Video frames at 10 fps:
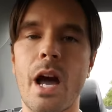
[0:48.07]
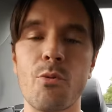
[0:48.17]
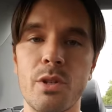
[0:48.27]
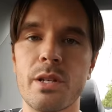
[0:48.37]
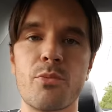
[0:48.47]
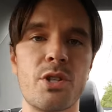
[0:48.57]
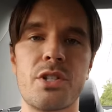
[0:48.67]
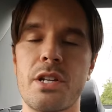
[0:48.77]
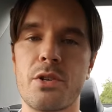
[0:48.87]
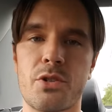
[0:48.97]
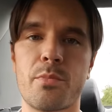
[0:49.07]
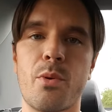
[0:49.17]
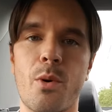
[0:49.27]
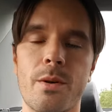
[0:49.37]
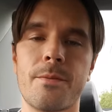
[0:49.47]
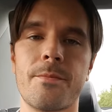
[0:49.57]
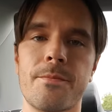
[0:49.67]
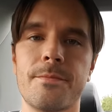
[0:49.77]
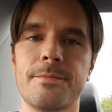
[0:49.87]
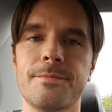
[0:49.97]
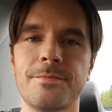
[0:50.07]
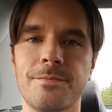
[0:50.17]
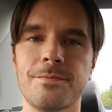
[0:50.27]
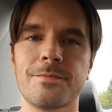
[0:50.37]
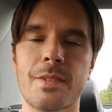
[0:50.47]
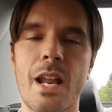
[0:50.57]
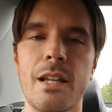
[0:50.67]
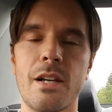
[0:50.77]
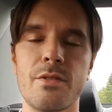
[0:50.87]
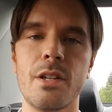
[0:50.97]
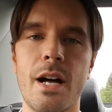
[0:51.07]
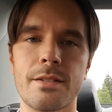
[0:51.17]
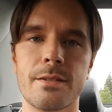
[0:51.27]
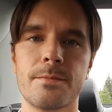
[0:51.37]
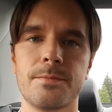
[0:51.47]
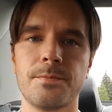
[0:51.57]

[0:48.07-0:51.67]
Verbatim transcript: I really appreciate your support. And I love you lots.